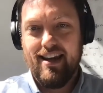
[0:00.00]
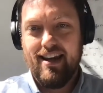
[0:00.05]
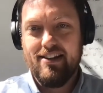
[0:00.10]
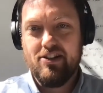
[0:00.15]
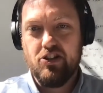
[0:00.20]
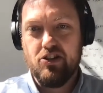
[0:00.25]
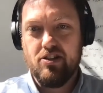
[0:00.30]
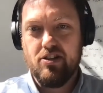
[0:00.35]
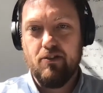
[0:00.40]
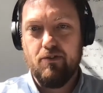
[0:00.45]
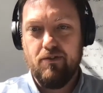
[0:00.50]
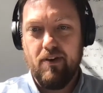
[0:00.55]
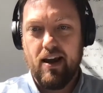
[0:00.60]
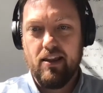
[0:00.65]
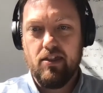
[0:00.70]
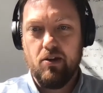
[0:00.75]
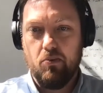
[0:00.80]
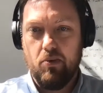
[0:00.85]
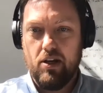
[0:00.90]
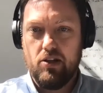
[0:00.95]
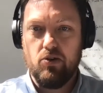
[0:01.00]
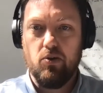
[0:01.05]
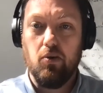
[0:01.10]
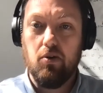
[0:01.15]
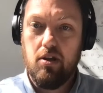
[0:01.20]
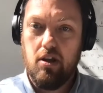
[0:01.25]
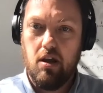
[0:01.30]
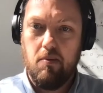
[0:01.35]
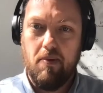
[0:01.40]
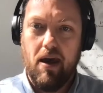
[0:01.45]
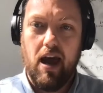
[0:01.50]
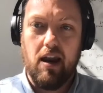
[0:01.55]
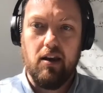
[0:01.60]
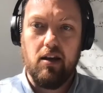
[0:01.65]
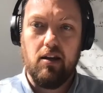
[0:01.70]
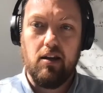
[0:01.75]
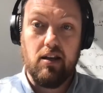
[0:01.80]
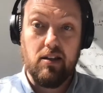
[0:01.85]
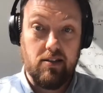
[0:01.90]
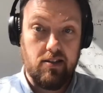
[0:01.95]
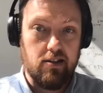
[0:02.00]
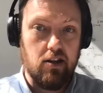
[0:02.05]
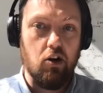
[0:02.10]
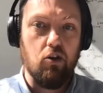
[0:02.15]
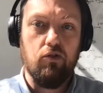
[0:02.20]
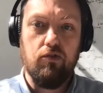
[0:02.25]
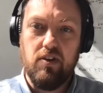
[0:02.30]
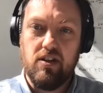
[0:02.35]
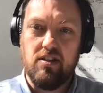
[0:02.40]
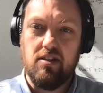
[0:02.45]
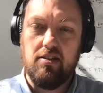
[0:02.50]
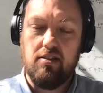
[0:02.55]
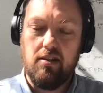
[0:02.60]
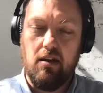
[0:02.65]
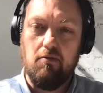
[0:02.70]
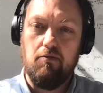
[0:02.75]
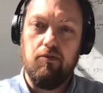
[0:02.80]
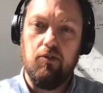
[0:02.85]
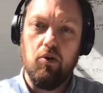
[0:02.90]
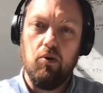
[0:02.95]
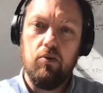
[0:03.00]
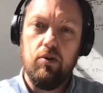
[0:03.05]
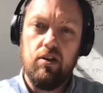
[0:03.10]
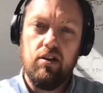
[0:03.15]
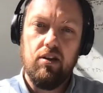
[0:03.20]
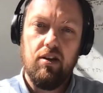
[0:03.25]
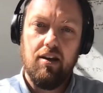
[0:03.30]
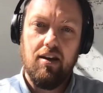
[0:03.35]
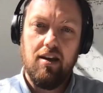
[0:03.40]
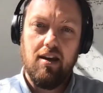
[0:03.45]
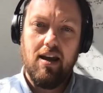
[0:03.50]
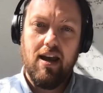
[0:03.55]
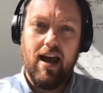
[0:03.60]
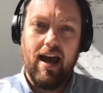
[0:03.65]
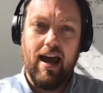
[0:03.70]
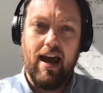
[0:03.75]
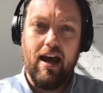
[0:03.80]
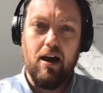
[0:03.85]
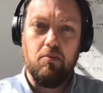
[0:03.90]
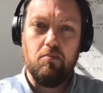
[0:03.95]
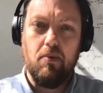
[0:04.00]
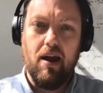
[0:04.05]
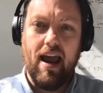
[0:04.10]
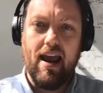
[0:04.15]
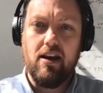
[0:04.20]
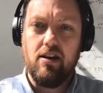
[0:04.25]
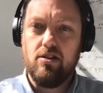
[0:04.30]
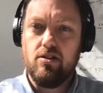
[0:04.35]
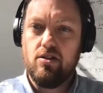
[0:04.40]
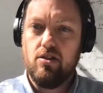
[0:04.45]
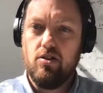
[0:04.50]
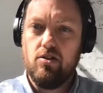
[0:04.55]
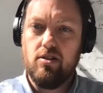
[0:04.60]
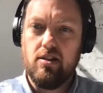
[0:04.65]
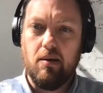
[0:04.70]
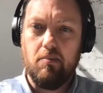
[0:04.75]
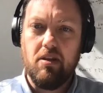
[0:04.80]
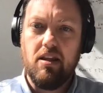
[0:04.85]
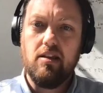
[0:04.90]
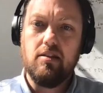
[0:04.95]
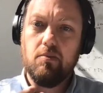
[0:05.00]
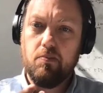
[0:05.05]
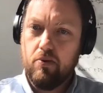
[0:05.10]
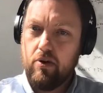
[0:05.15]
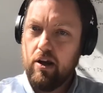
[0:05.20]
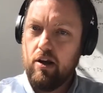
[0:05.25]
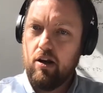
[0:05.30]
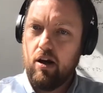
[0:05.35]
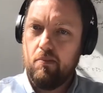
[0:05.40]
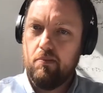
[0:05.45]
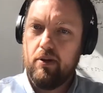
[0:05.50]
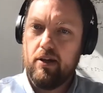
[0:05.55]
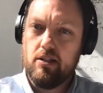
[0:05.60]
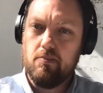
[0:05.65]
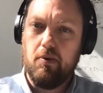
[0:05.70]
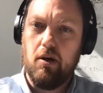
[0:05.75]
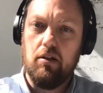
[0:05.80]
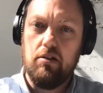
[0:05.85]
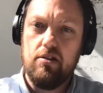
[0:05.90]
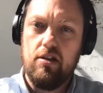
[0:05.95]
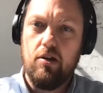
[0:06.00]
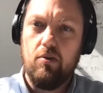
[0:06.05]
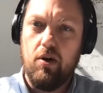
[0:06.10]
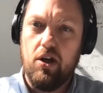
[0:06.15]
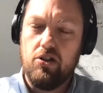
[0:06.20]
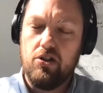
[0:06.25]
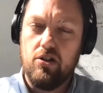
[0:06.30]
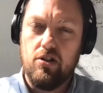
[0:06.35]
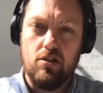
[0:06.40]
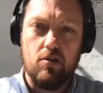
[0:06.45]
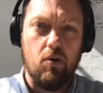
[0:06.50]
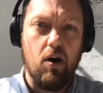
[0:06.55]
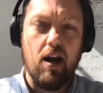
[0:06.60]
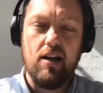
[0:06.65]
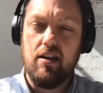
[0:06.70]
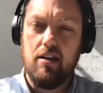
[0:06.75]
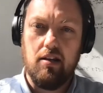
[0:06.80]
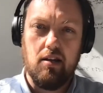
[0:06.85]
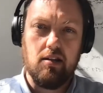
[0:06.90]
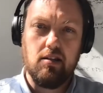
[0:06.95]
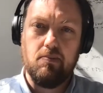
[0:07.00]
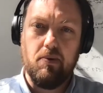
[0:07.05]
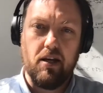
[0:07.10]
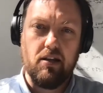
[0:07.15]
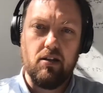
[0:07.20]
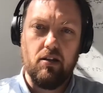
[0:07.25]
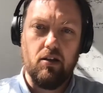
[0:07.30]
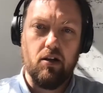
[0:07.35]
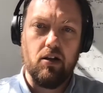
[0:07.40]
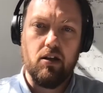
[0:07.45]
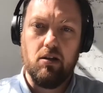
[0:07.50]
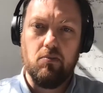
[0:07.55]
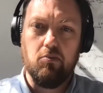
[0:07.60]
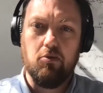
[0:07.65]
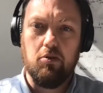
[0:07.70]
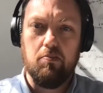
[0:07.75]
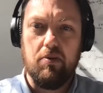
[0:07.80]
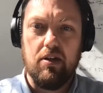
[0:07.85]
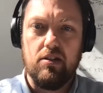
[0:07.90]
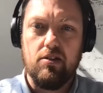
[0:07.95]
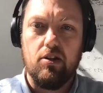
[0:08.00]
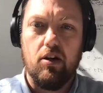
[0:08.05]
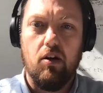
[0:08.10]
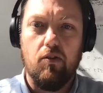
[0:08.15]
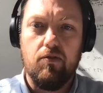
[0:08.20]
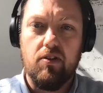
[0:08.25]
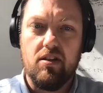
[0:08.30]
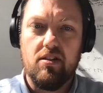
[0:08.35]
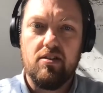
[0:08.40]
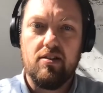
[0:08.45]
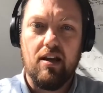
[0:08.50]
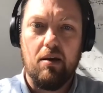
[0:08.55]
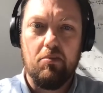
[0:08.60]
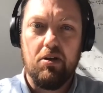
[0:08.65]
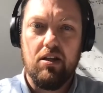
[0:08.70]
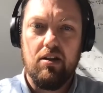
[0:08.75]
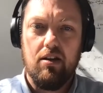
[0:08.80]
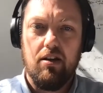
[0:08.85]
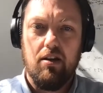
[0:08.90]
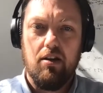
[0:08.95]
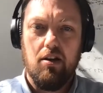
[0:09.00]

just the fact that we're talking about it itself is a step forward. And some of these are pretty complex policy questions, so I didn't expect a lot of them would be solved at the summit.